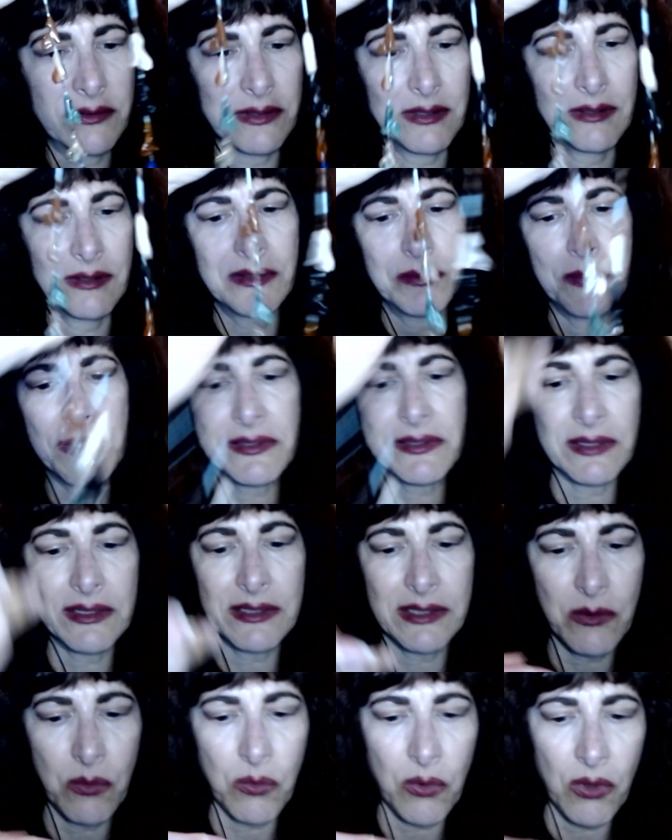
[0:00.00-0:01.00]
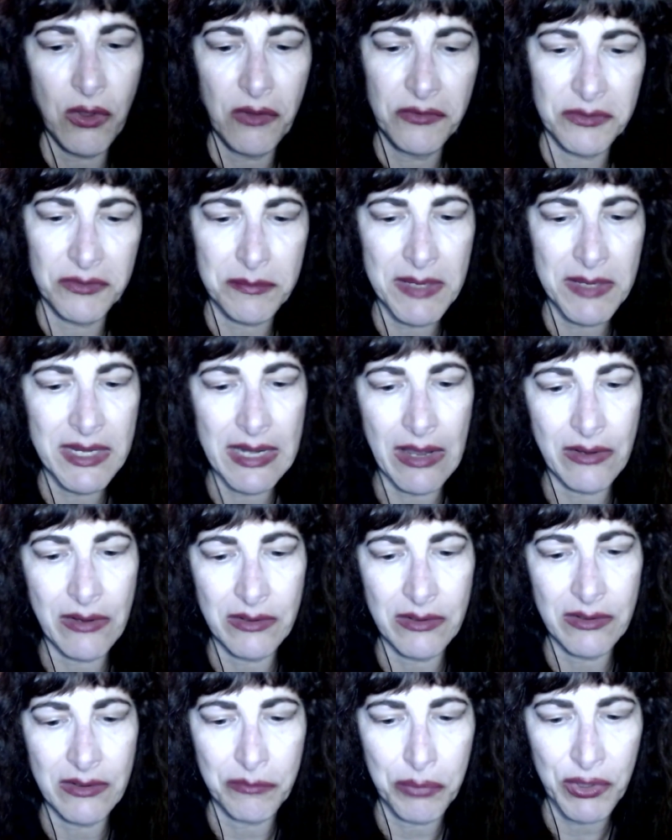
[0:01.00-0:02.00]
It's basically wolves made out
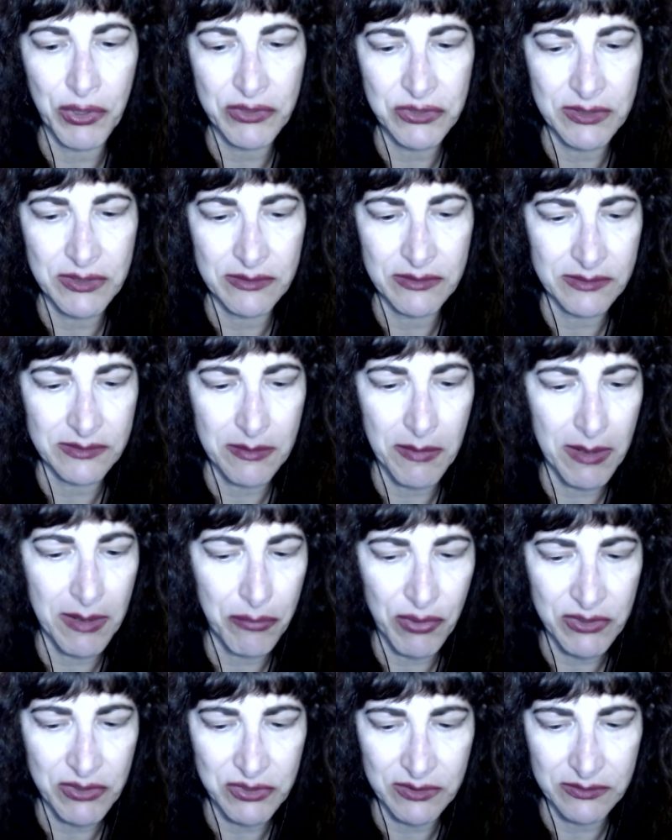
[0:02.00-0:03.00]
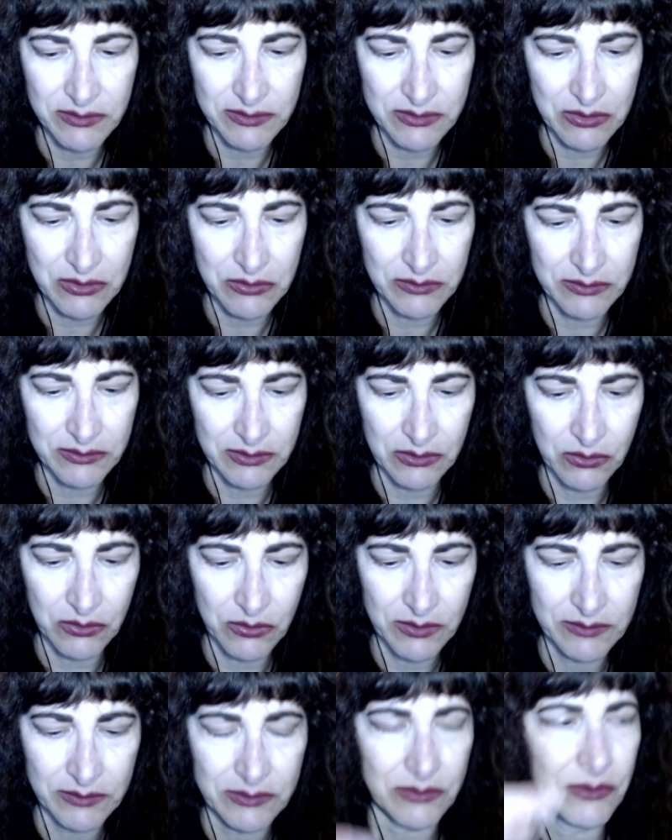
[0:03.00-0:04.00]
of semi-precious stones and
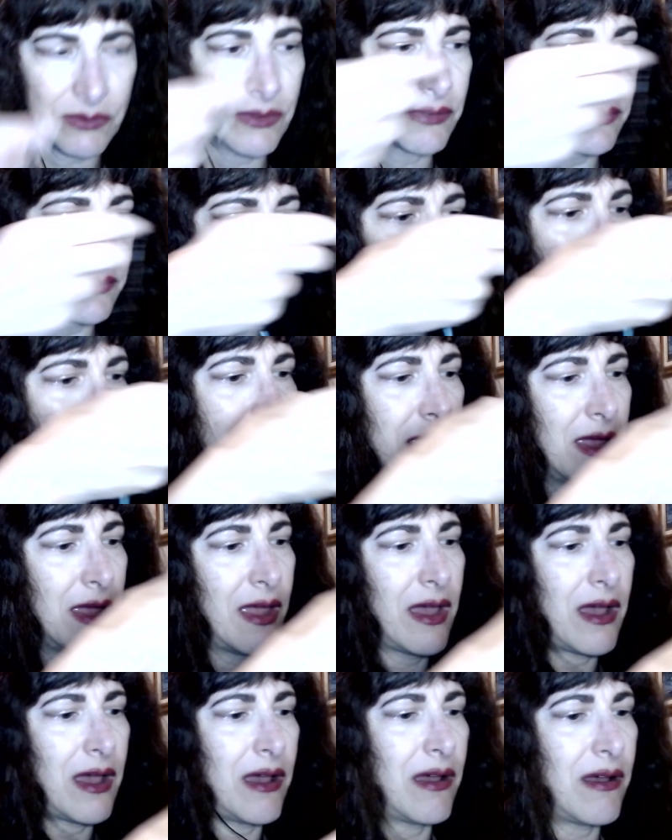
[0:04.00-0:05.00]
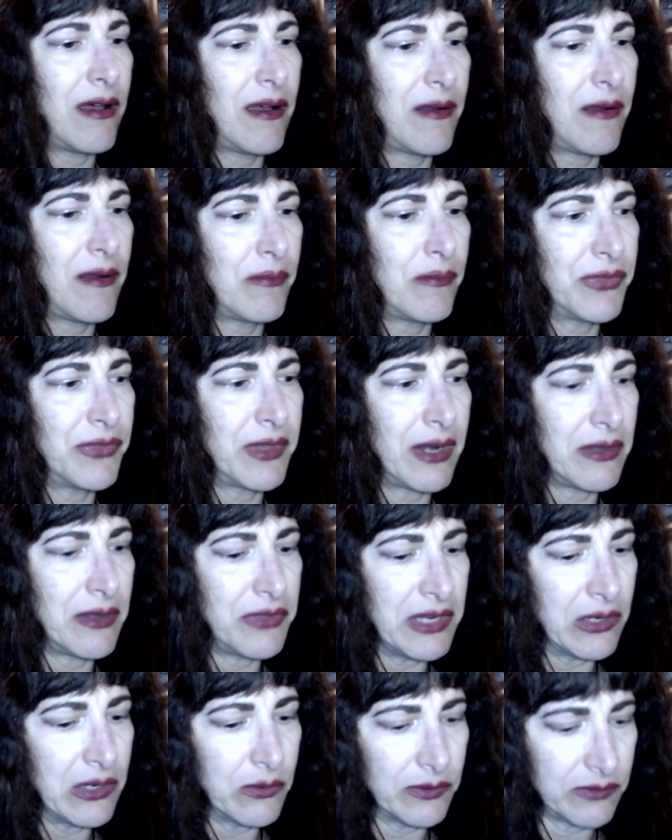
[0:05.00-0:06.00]
crystals. that I
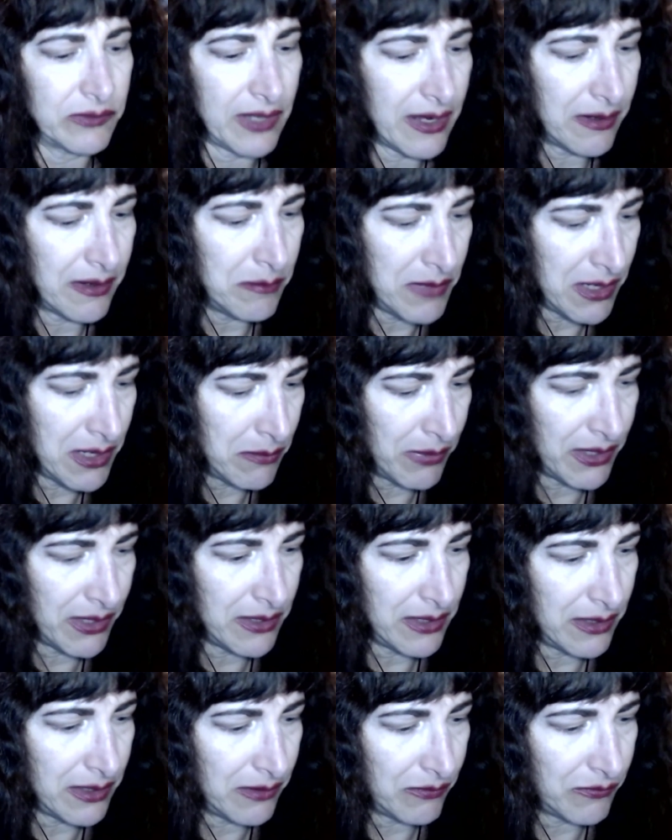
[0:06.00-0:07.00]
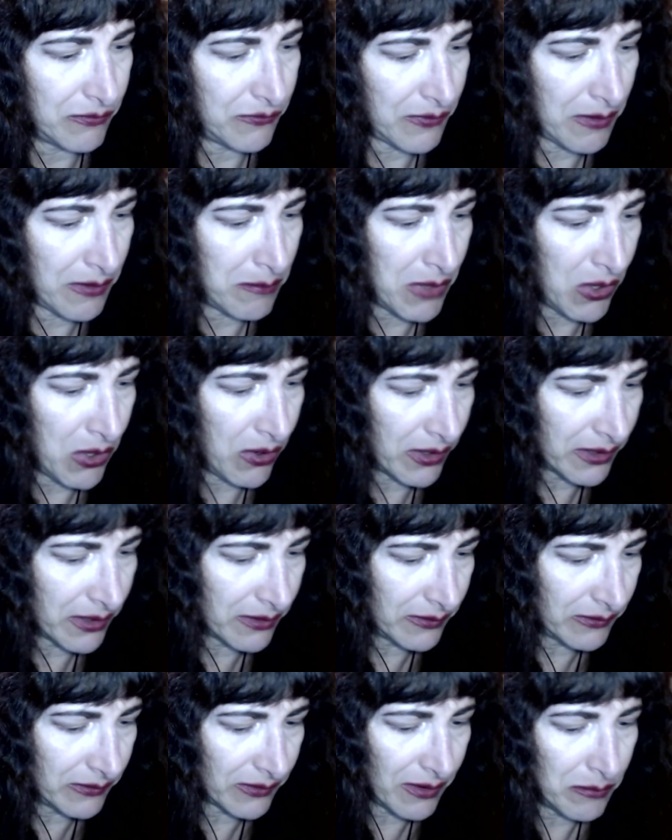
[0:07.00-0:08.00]
think was handmade by Native
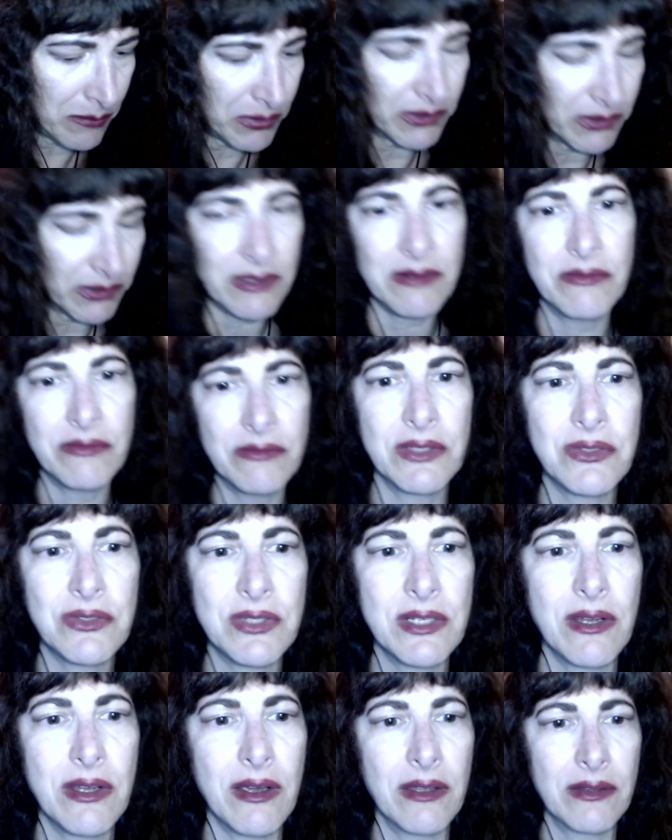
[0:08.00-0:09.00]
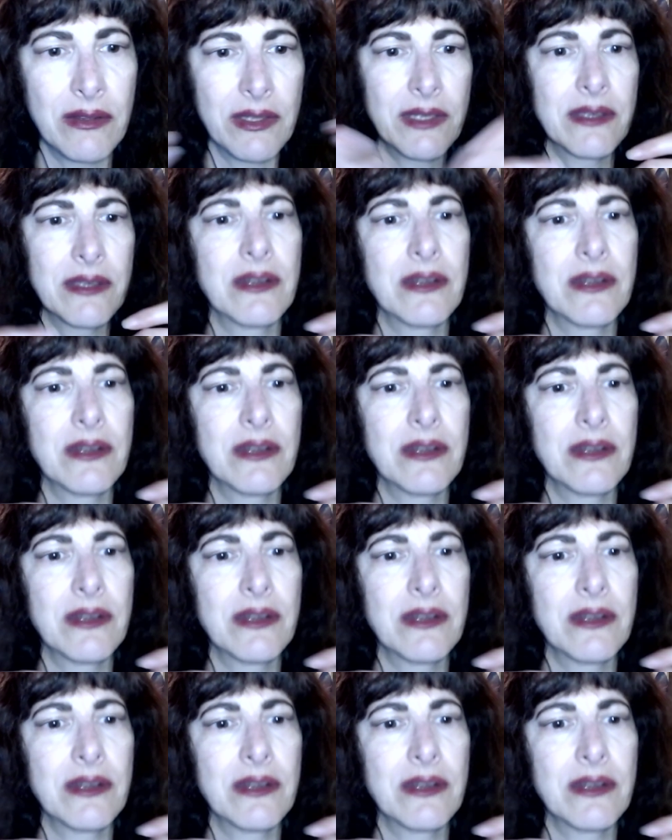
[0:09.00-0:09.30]
Americans, I believe, that she got like in